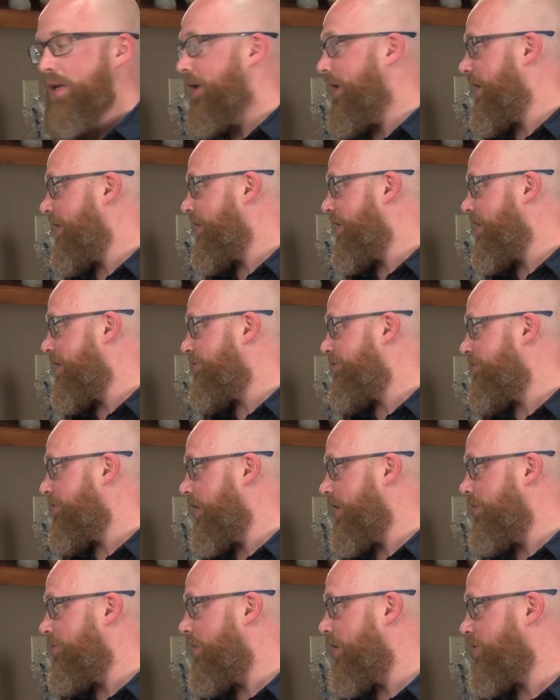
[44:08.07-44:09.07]
And then
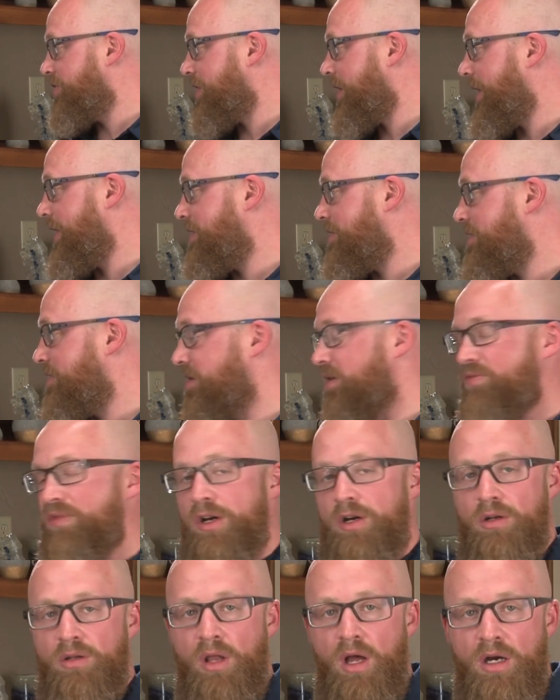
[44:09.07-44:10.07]
in most cases, if
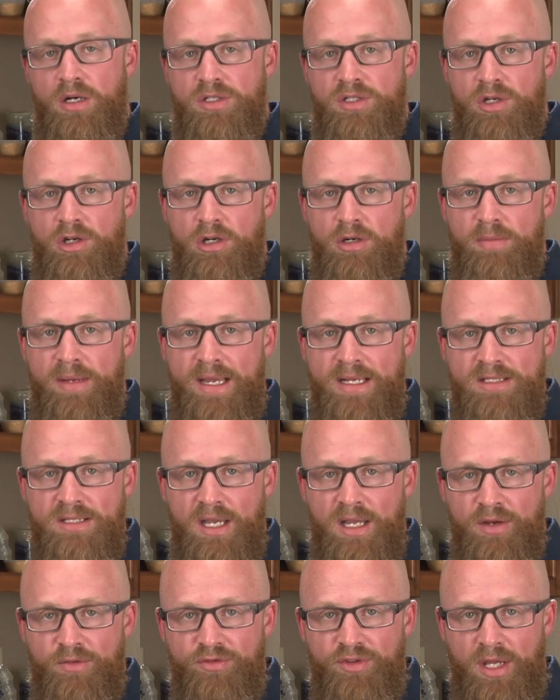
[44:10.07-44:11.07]
they're long-term
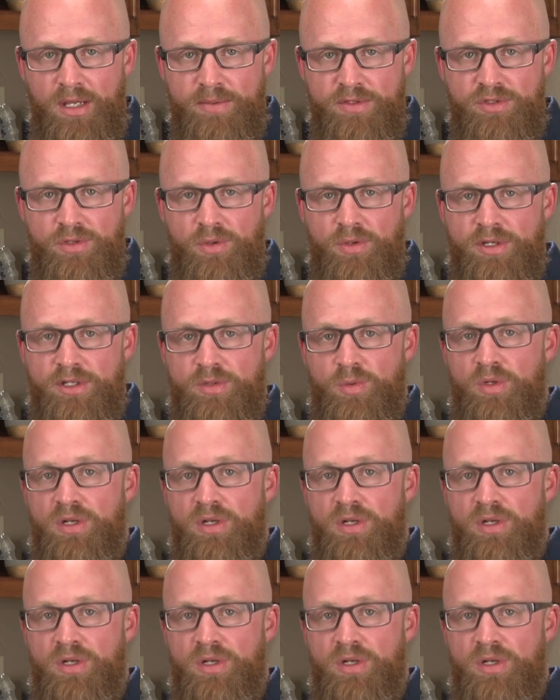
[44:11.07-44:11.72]
anti-inflammatories,